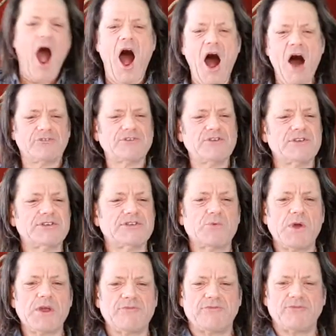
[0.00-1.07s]
After the
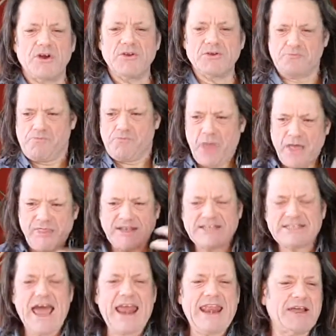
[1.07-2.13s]
sweet fruit and the
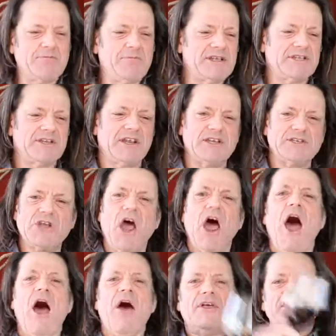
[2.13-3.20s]
tannic bitterness,
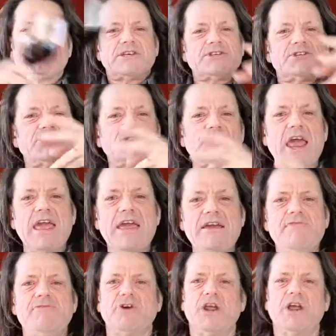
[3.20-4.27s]
there's a
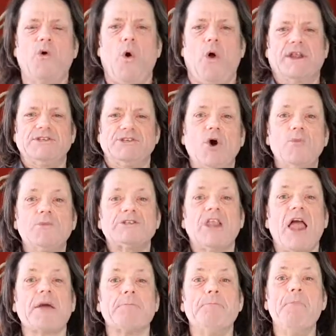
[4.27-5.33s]
savoury quality, almost
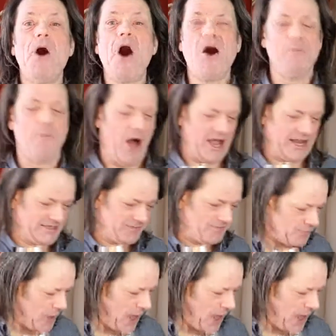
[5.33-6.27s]
like Marmite.